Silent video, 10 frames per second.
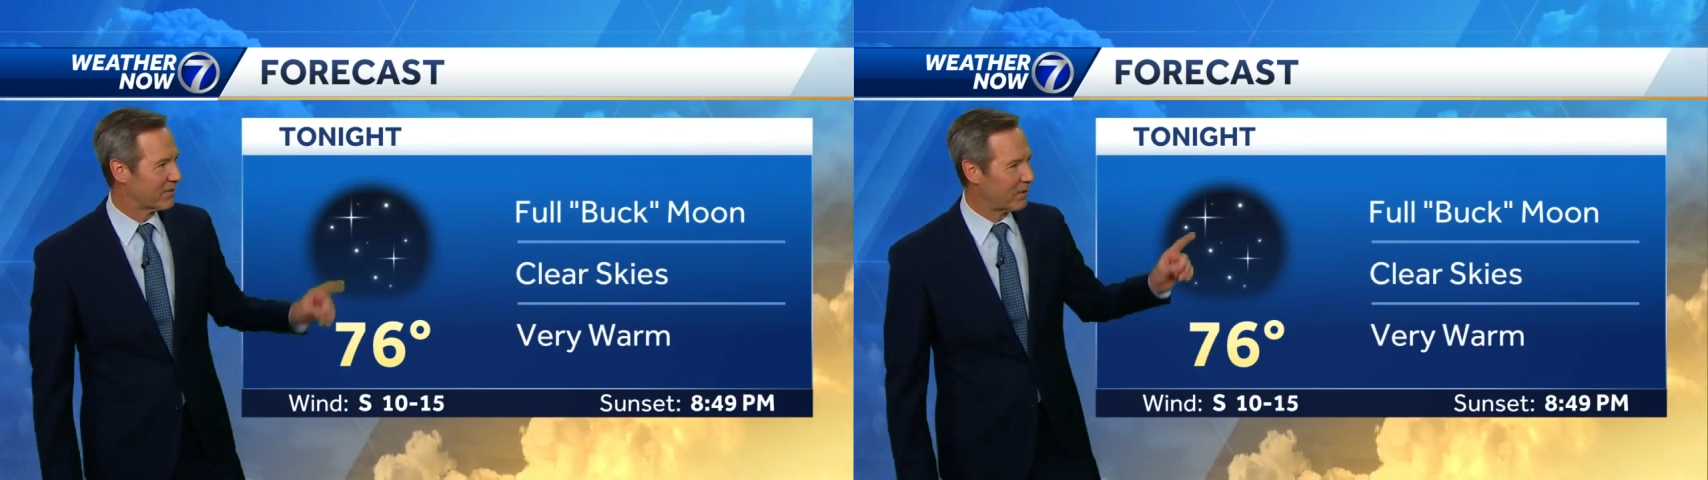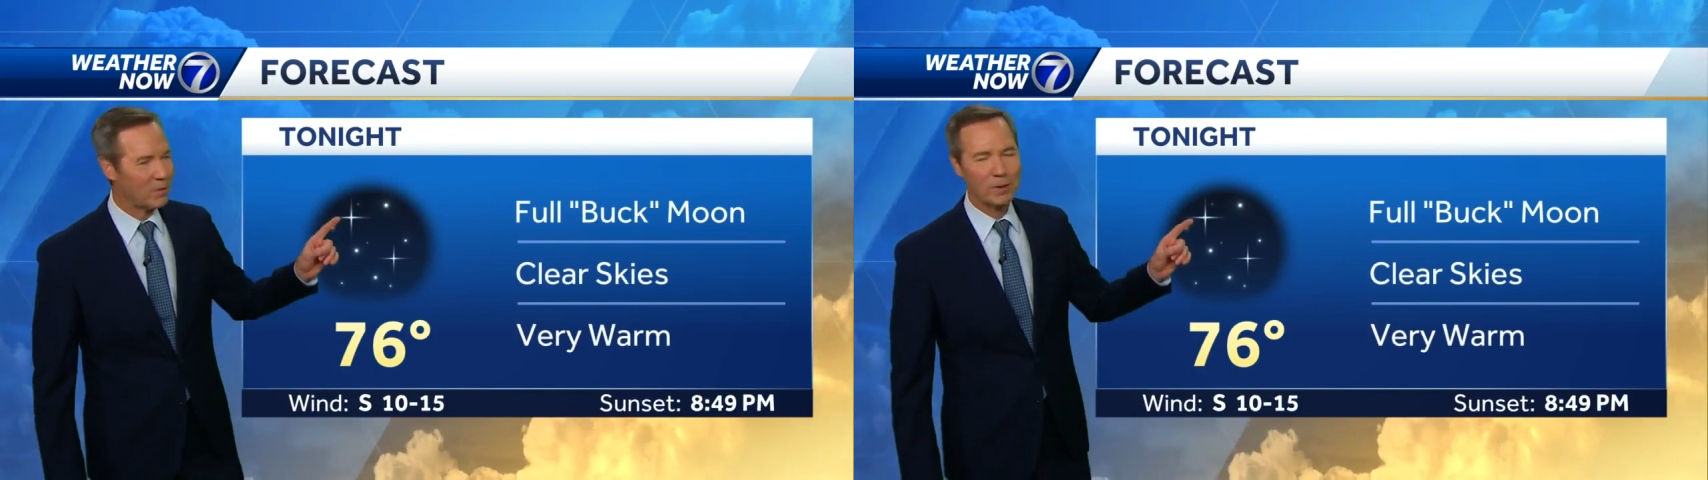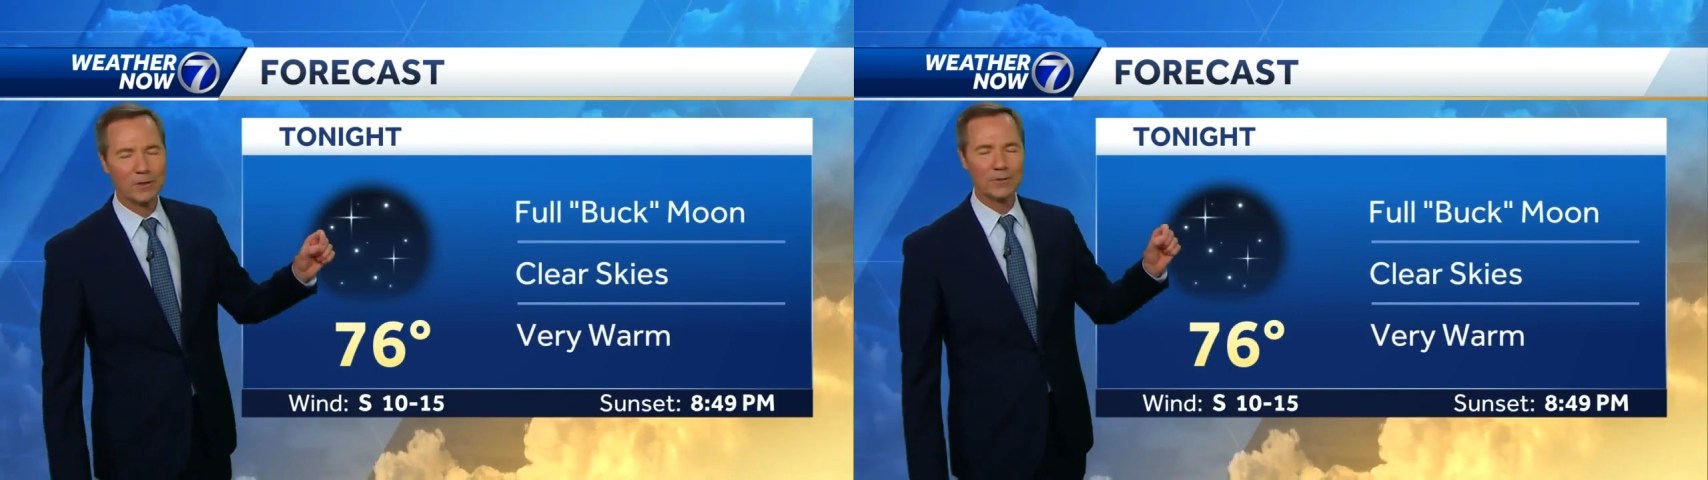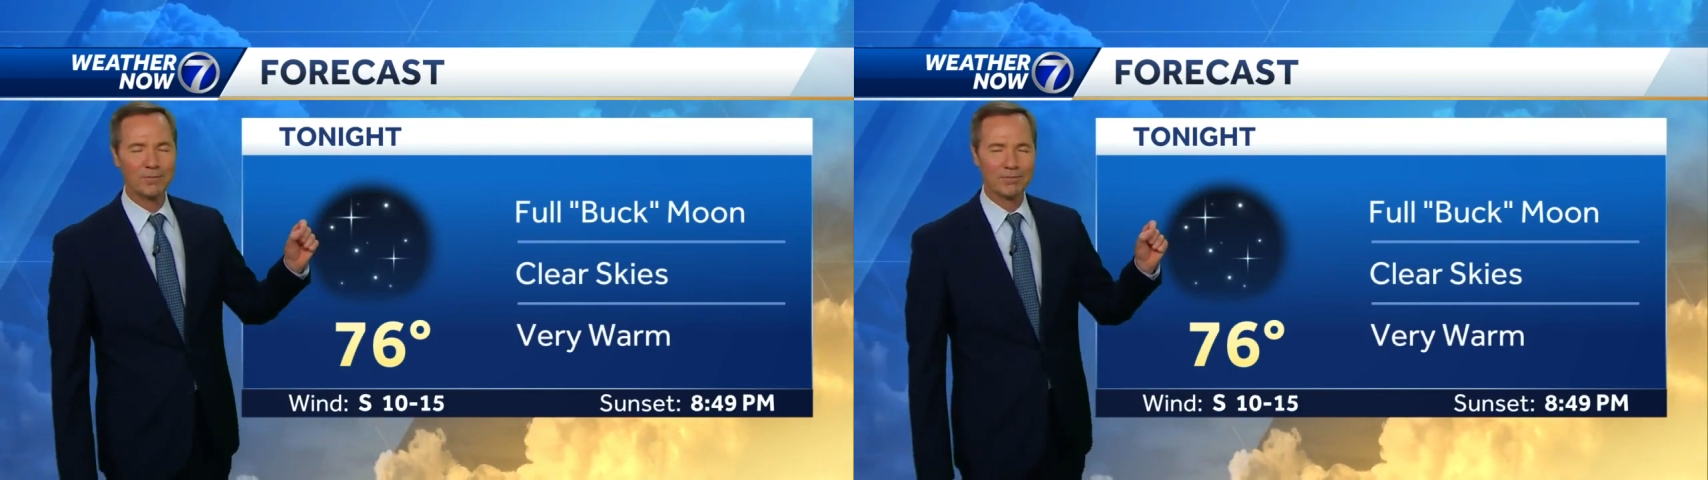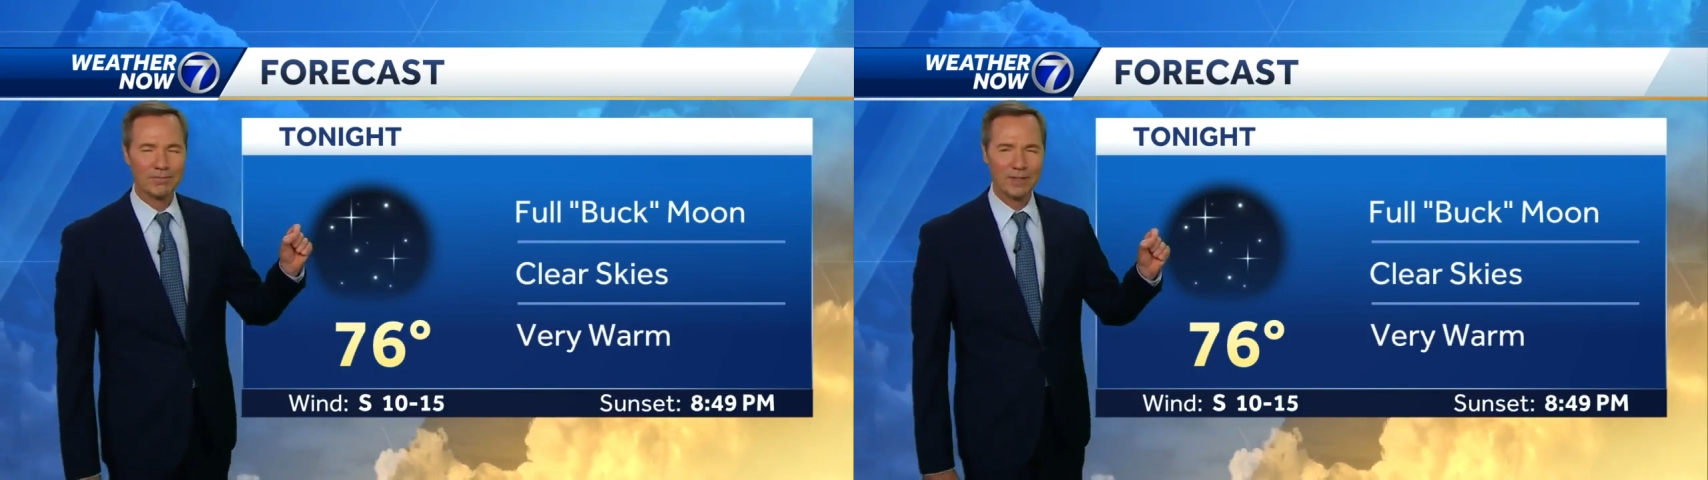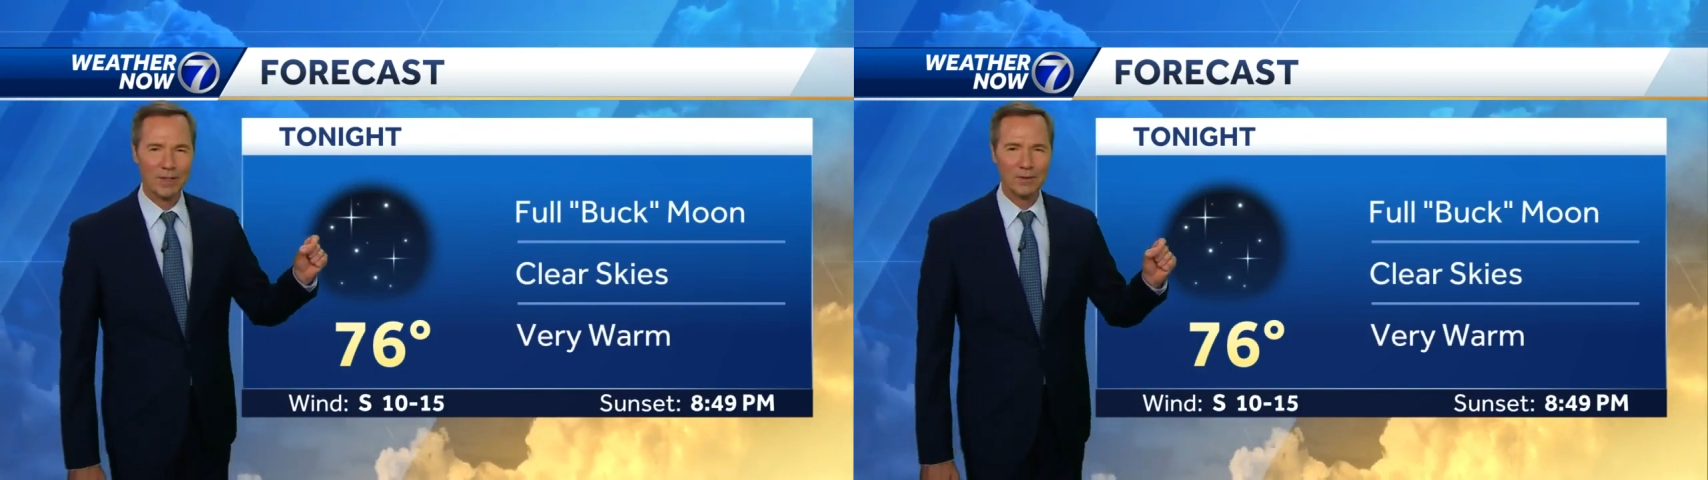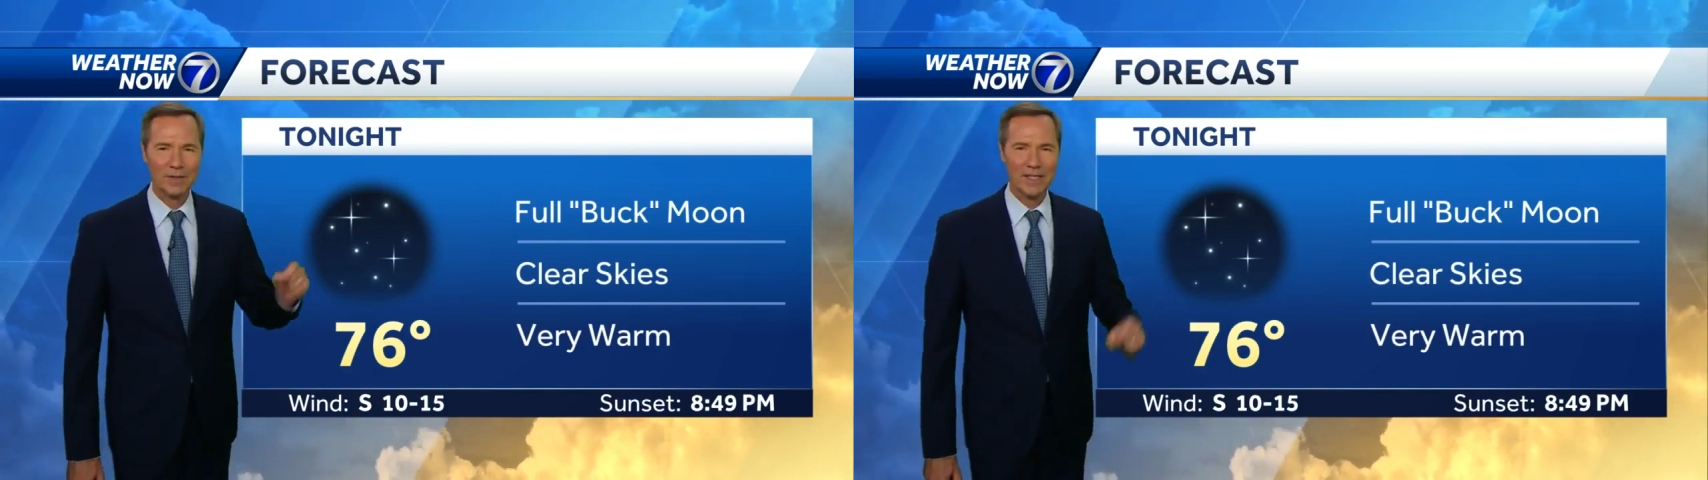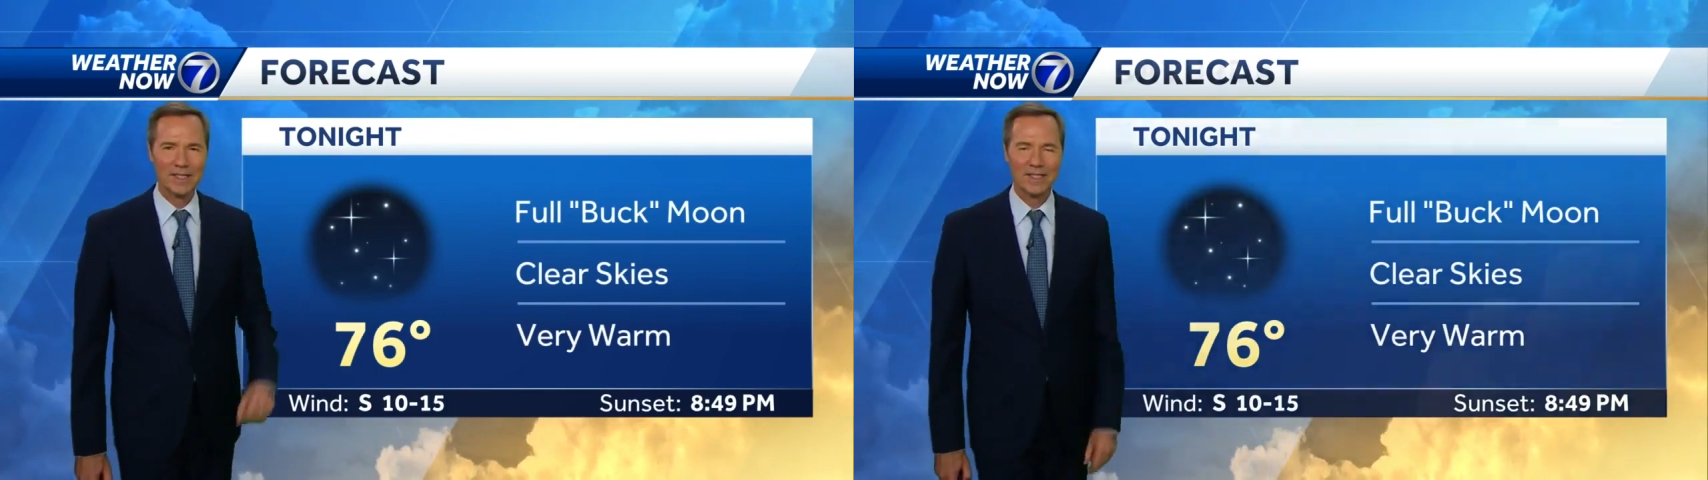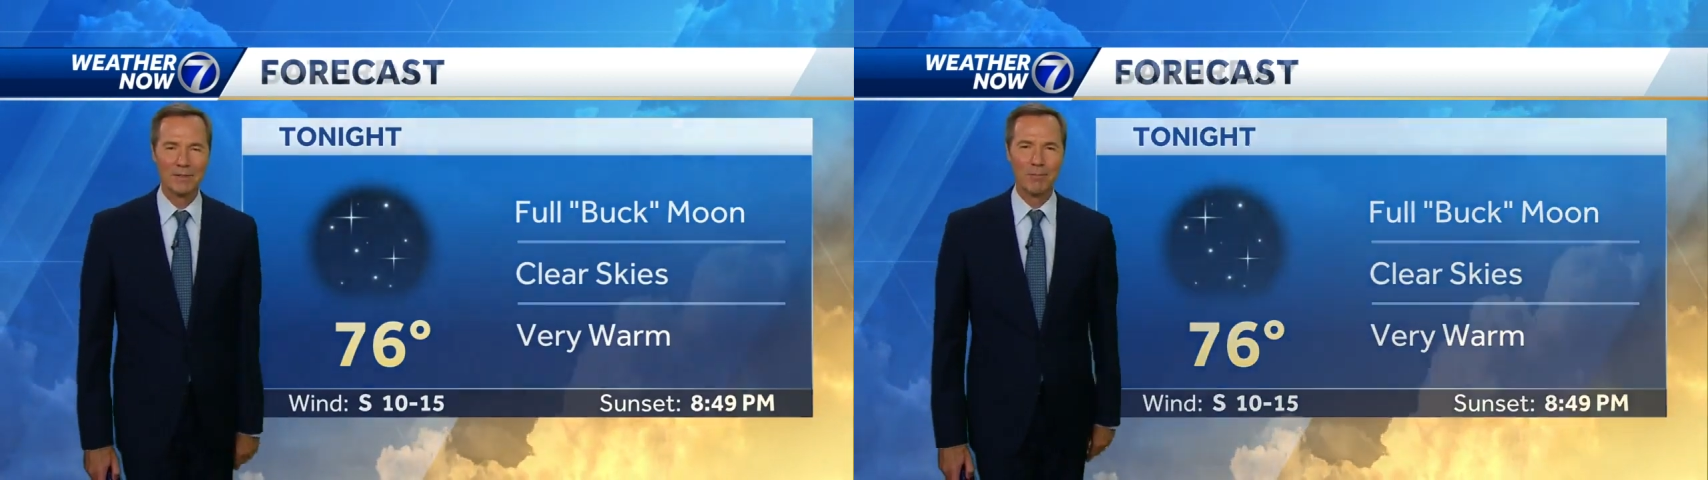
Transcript: Full moon, known as the